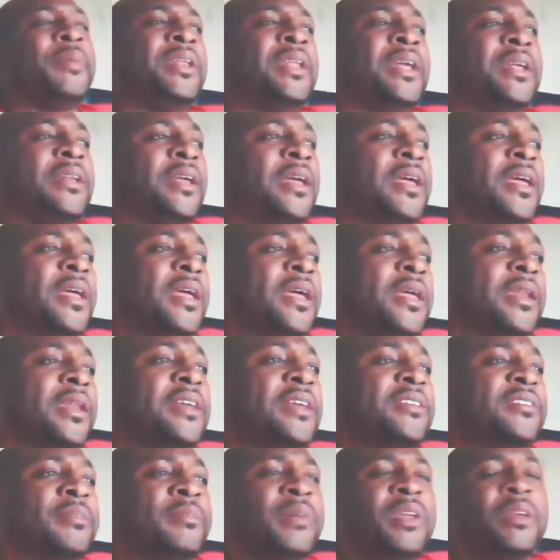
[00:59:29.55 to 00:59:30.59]
I mean,
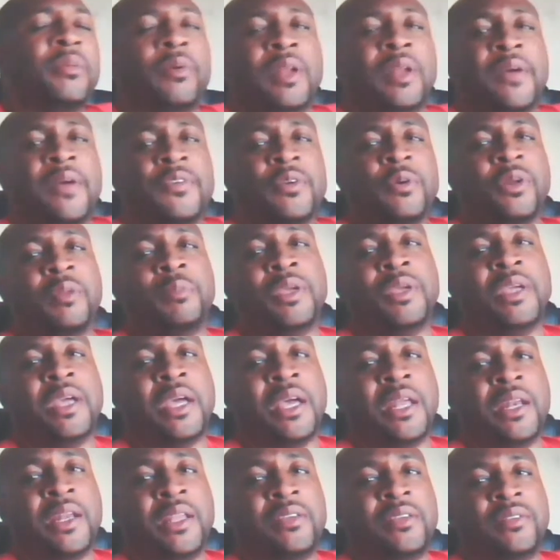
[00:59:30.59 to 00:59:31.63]
that's the minimum level you want to
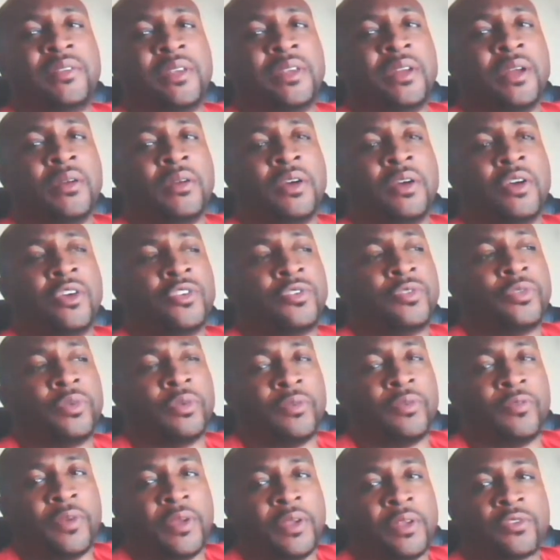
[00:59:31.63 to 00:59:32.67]
be at least. Those
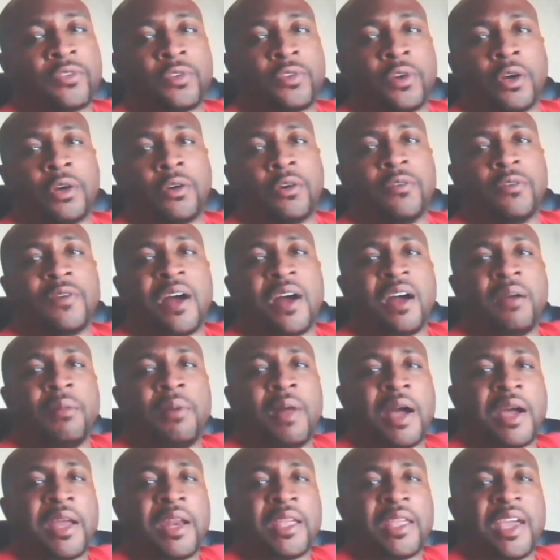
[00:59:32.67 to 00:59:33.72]
Inner Circle, Vibe
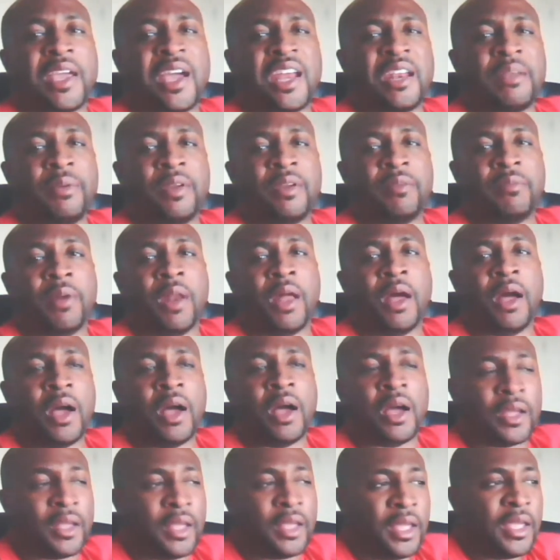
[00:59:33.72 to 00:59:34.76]
Rocket Academy, and the
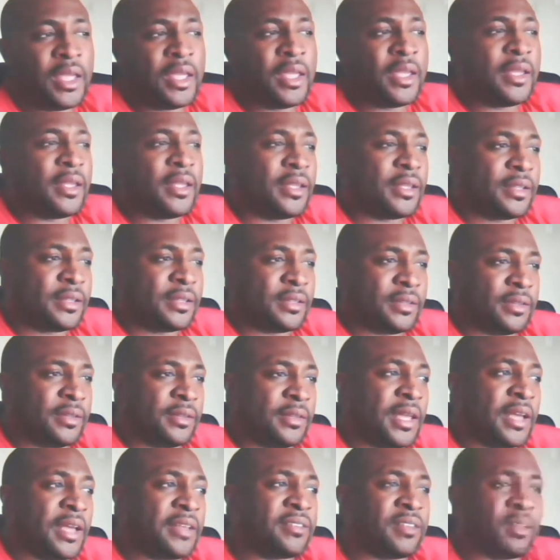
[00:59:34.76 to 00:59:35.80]
blog.
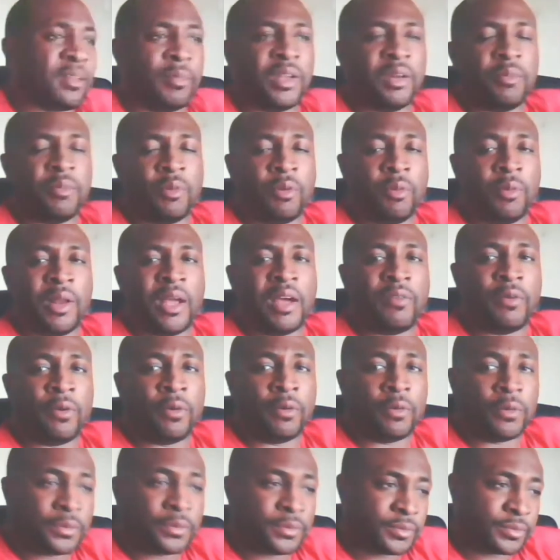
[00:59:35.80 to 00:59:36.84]
That's the minimum
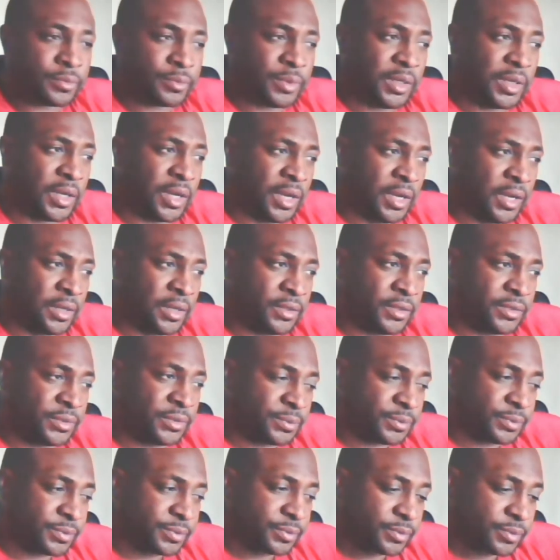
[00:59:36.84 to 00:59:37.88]
level because
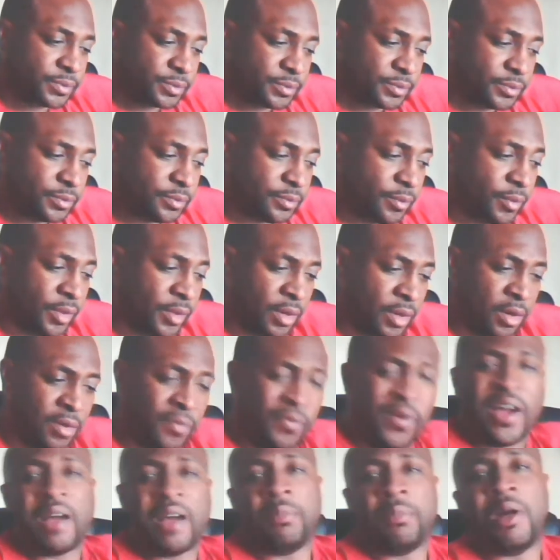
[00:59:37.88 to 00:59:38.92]
the
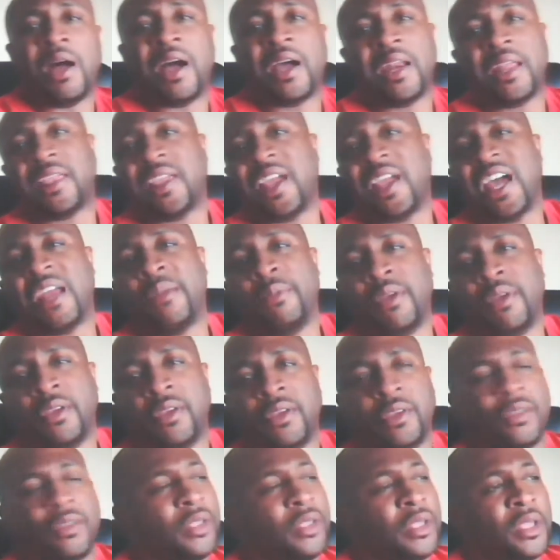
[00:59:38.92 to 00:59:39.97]
Vibe Rocket Academy
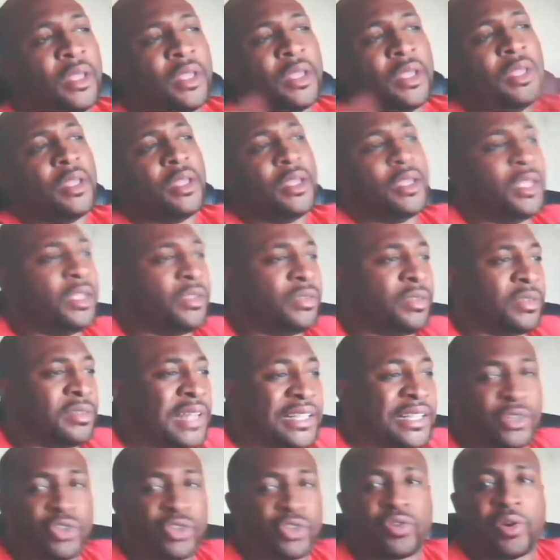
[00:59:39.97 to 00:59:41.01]
is
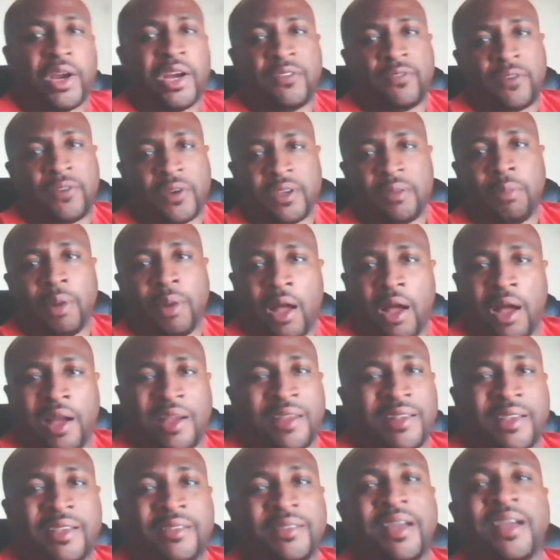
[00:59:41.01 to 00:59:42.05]
like the training for your
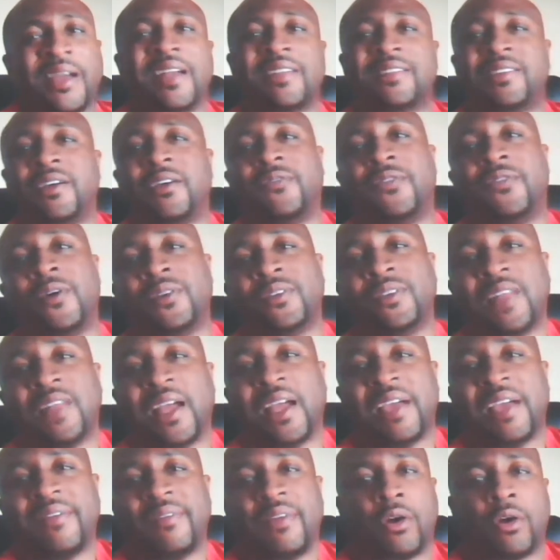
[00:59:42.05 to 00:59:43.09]
blog. Like I tell folks, it's
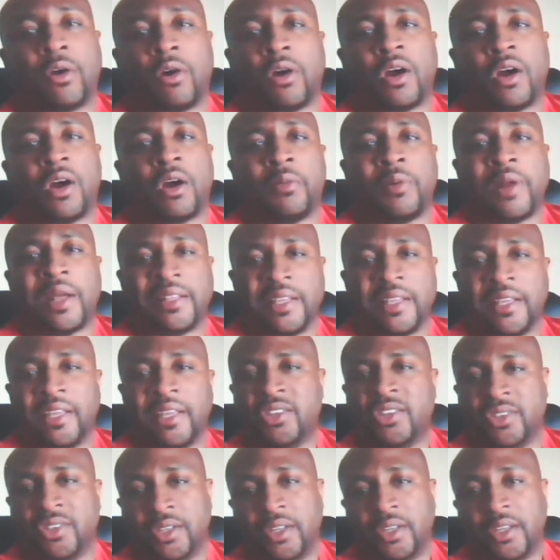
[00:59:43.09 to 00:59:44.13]
like having a car without the
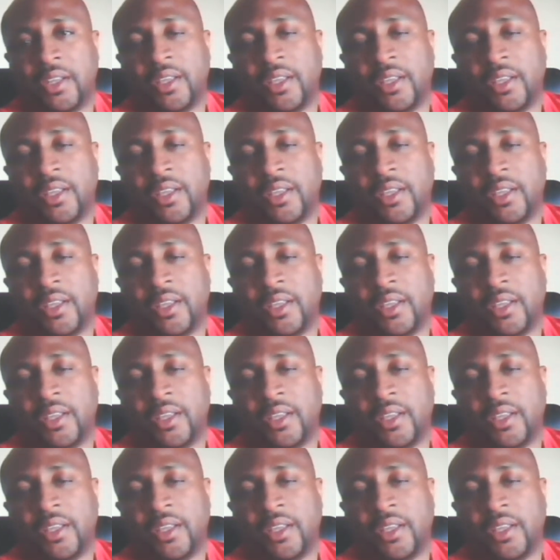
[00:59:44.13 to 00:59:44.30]
engine.